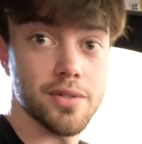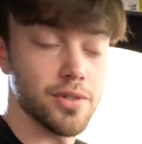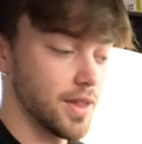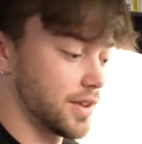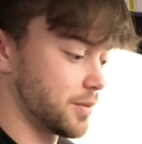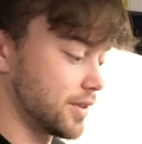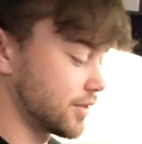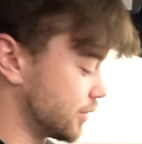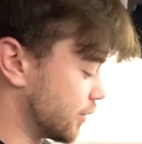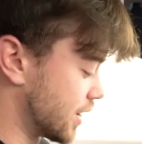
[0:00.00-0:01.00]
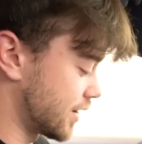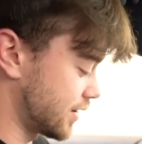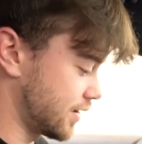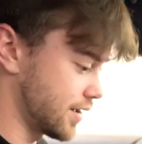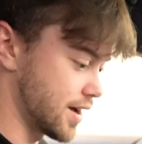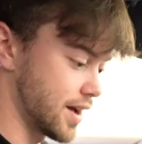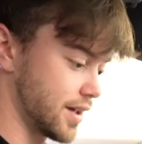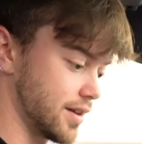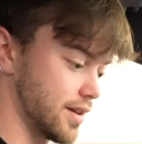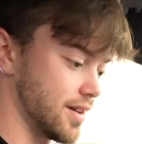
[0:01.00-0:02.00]
So that's basically why I
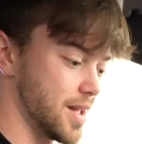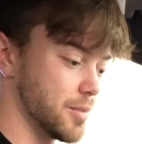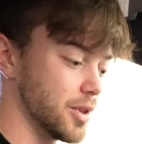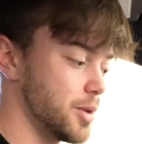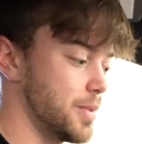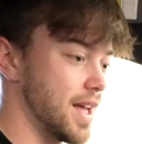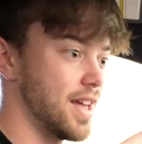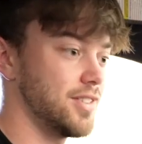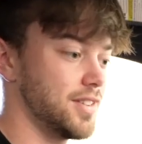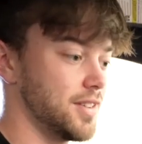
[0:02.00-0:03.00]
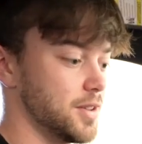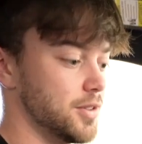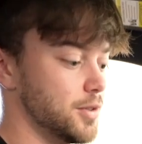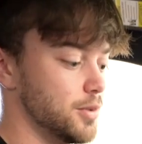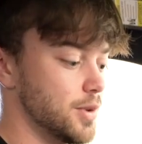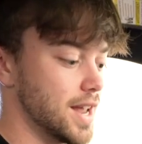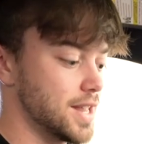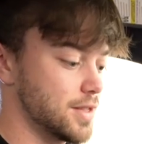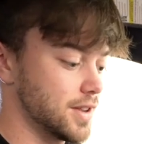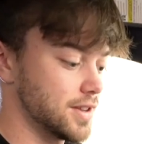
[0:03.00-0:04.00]
am a little bit hesitant to do
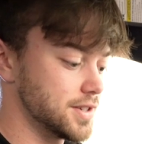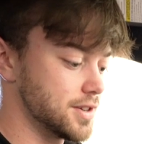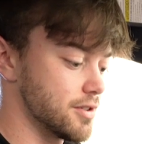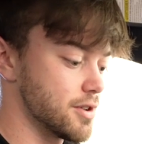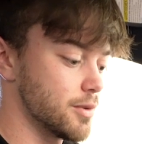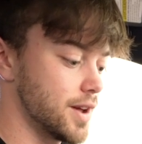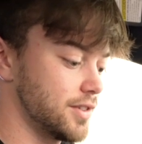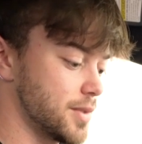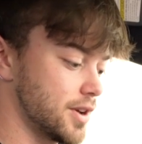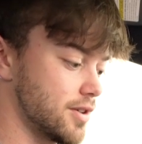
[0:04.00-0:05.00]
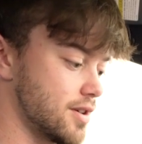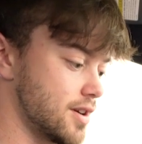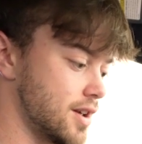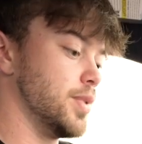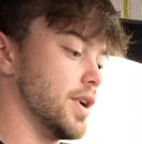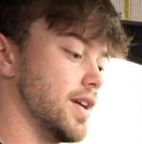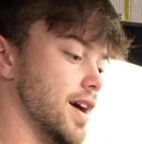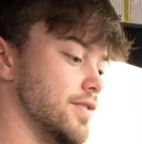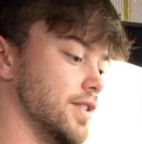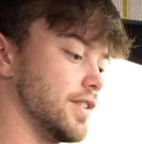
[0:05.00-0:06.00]
anything interior wise to my car. But I
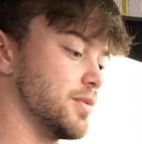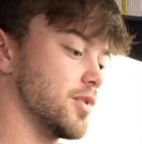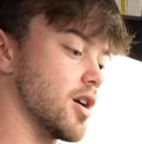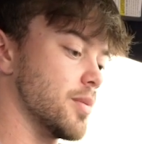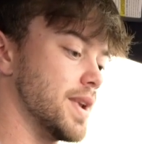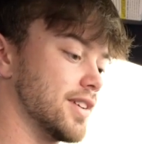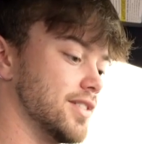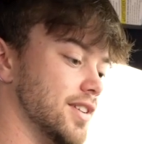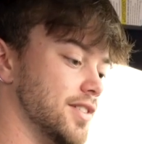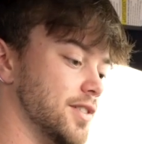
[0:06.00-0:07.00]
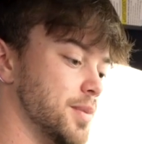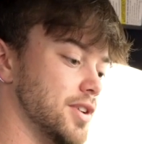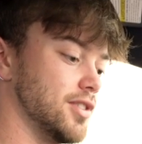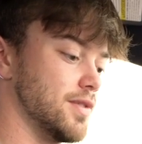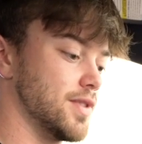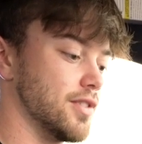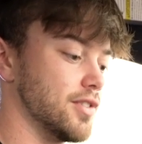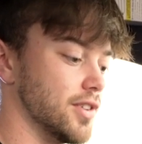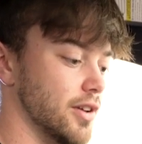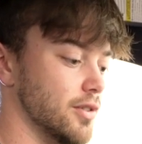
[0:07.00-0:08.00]
feel like some carbon accents, especially if they're
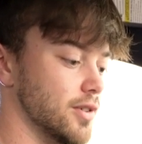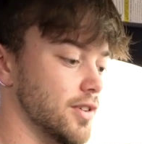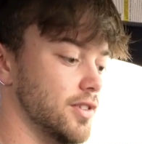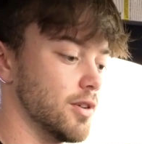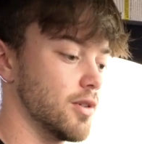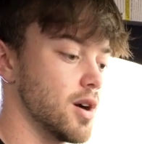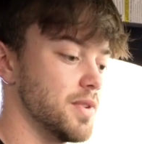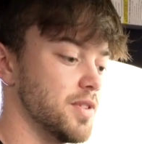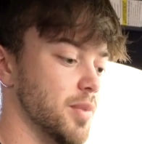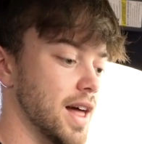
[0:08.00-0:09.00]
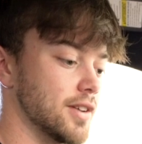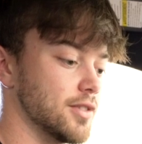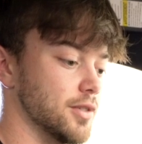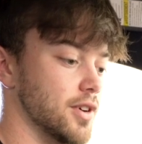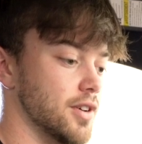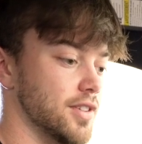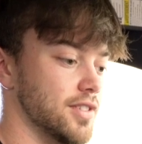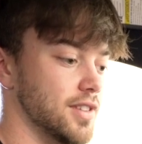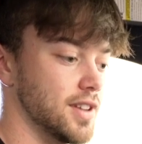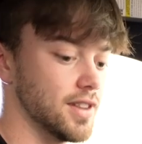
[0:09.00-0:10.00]
subtle, because you know carbon's black, so it's hard to
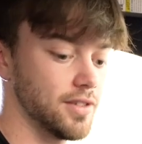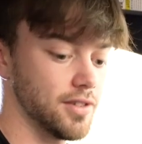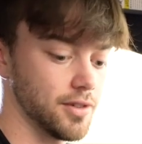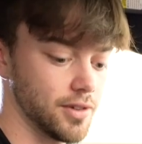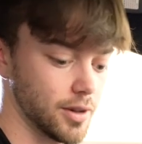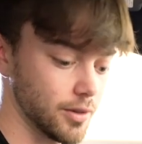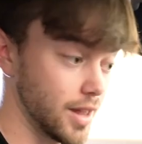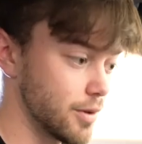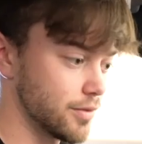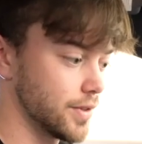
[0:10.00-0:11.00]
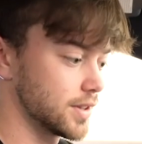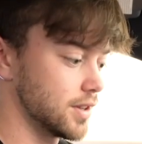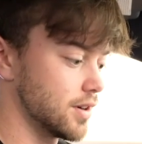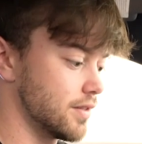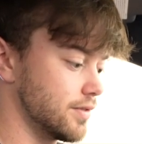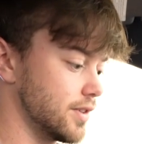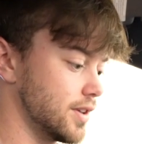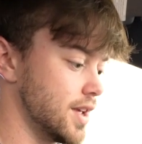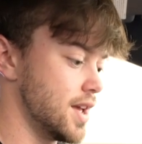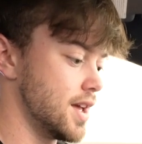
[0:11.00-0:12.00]
see unless there's like light reflecting off of it.